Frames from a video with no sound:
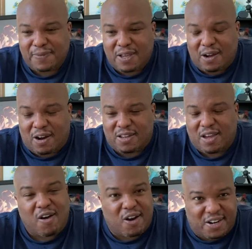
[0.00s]
are the
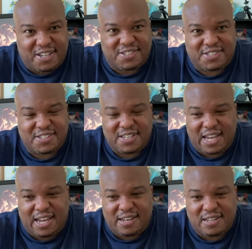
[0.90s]
hardest.
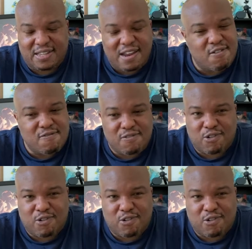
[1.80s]
And they don't